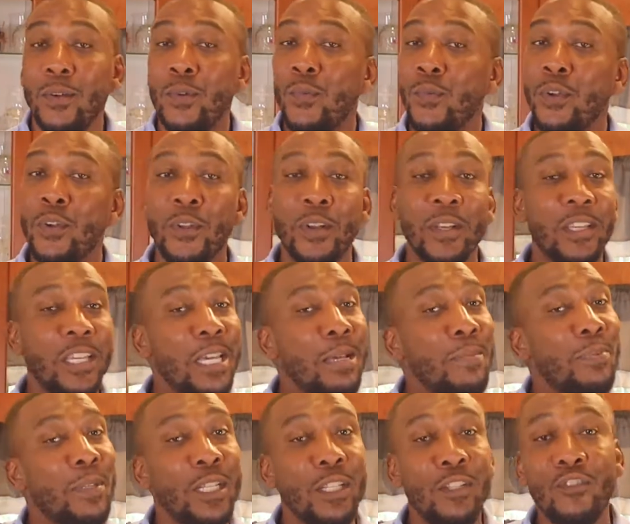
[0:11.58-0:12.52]
we're gonna
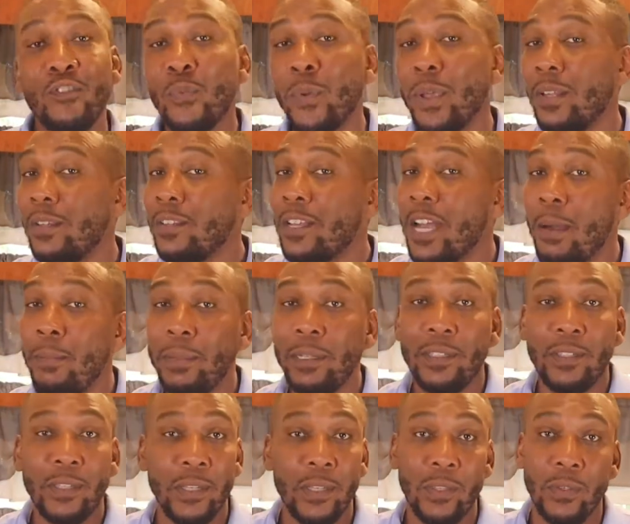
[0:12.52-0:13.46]
keep these drinks coming
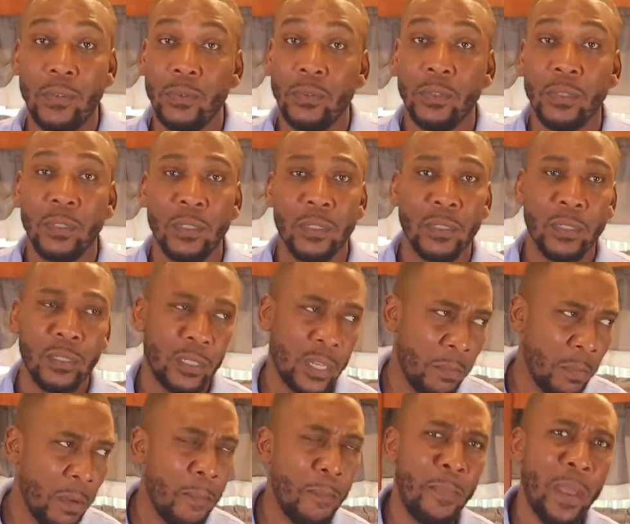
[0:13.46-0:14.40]
to you because
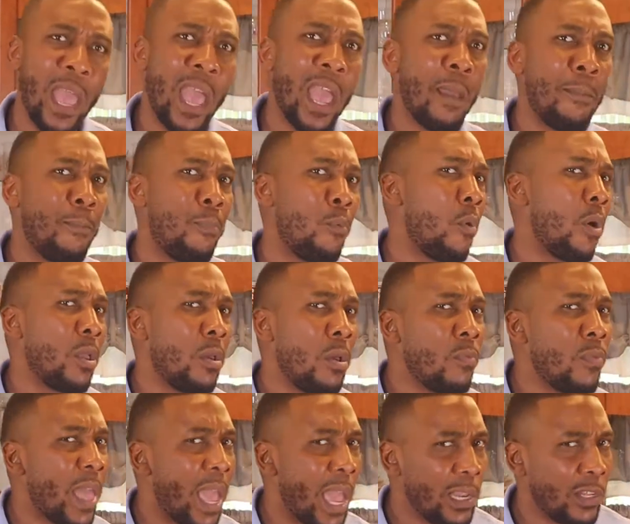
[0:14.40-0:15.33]
I'm a bad boy
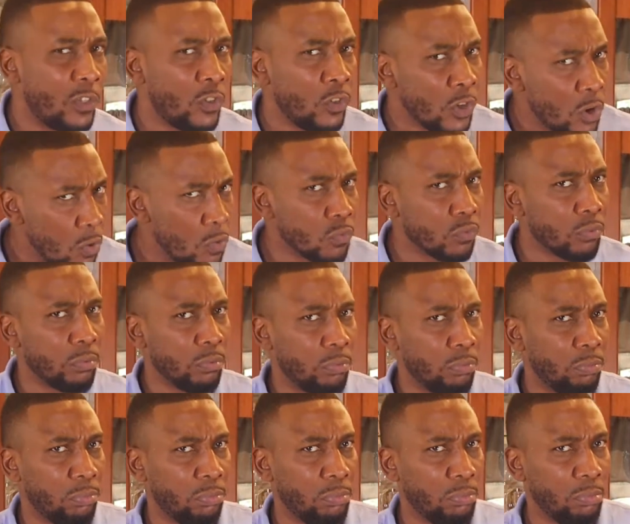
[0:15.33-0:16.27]
on that too,
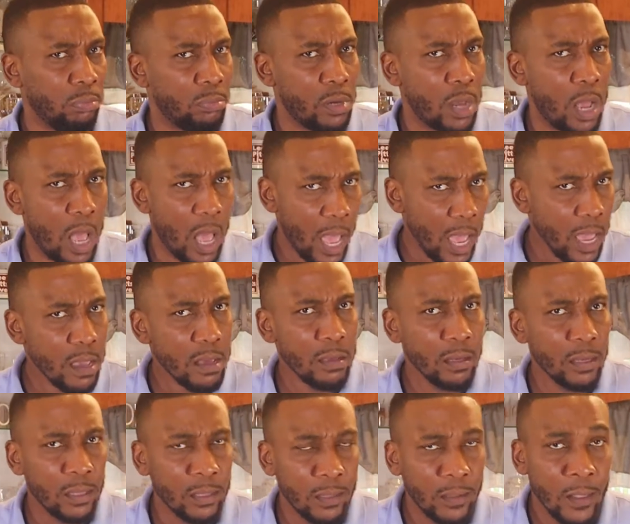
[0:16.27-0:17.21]
all right?
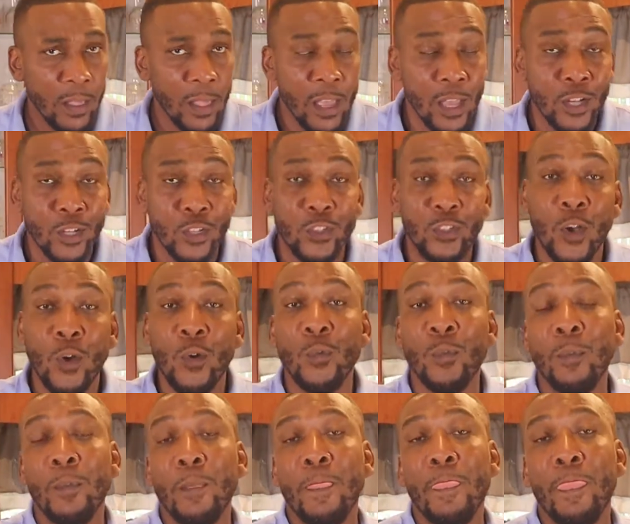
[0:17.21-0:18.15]

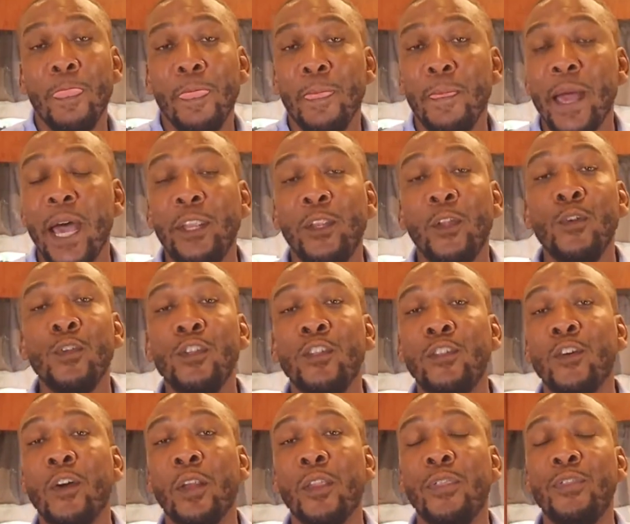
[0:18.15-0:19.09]
So, I know you
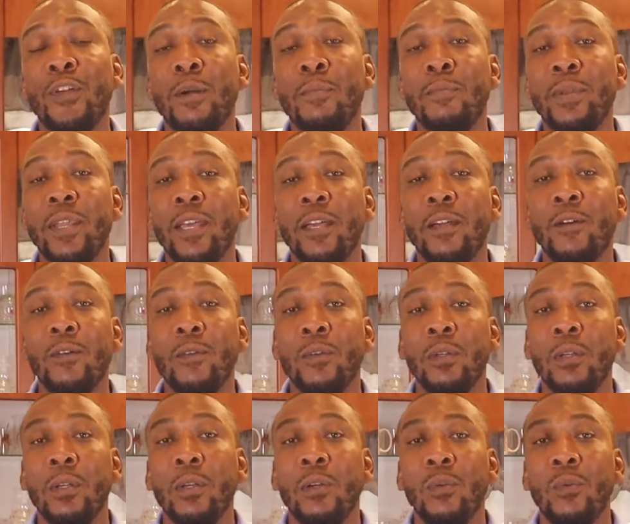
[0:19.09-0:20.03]
saw the thumbnail,
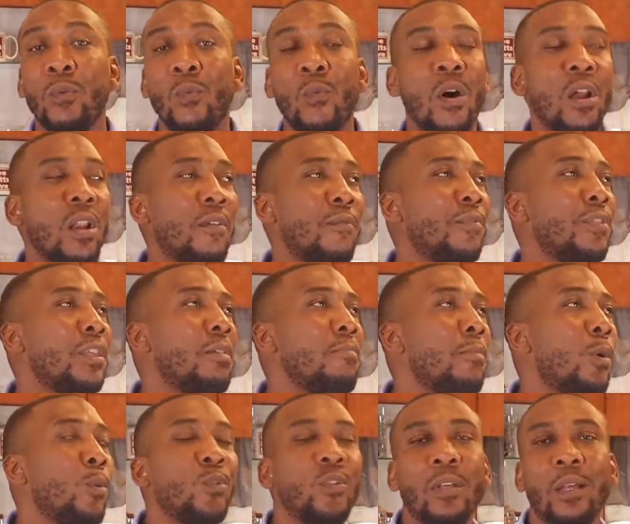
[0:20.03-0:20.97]
one of the
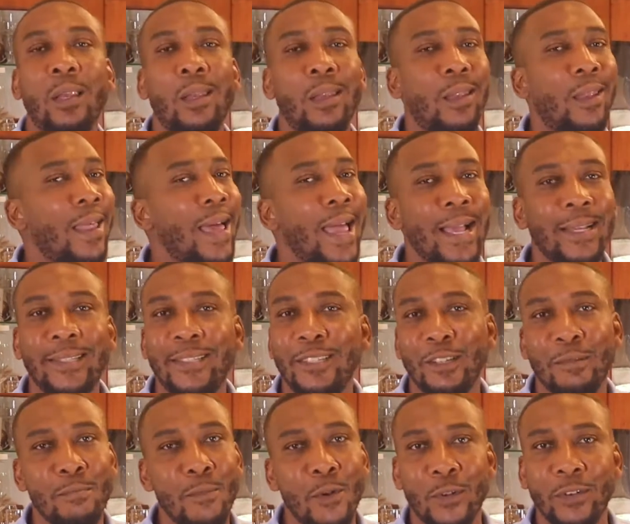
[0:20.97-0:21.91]
most
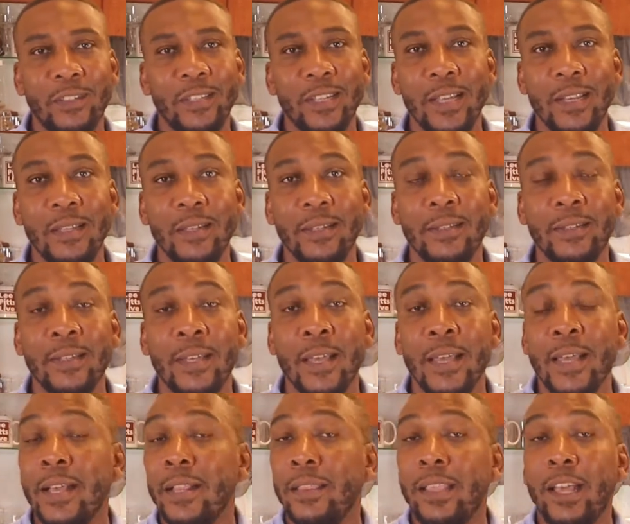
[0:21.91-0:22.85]
classic martinis
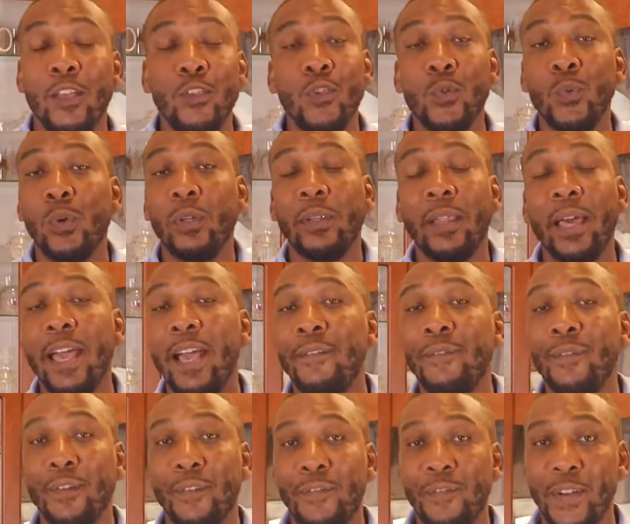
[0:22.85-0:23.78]
that you will
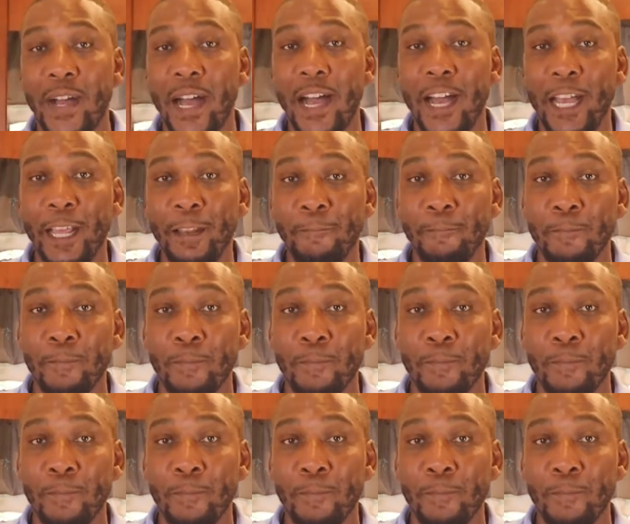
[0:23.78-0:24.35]
ever find.